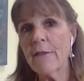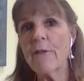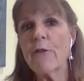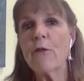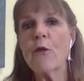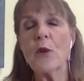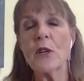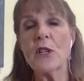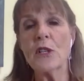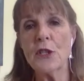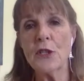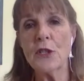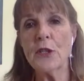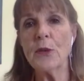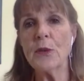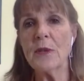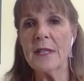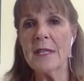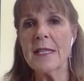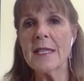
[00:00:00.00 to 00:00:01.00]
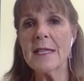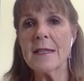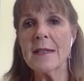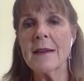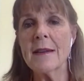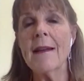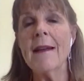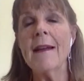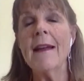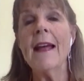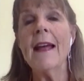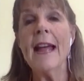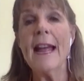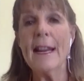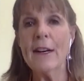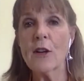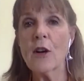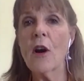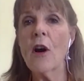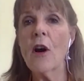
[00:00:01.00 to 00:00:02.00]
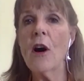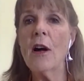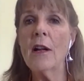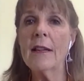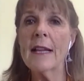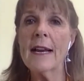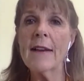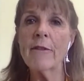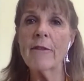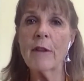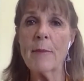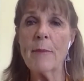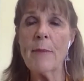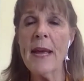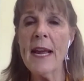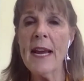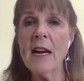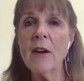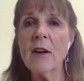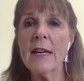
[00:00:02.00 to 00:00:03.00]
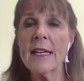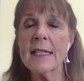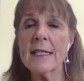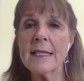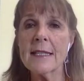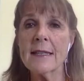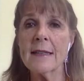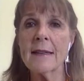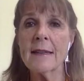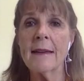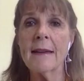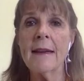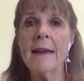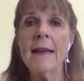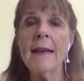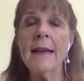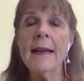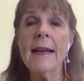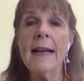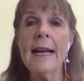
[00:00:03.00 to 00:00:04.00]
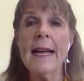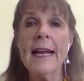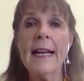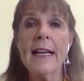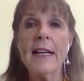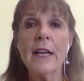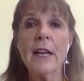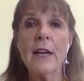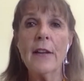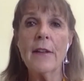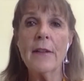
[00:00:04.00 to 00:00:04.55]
for students and call every parent. And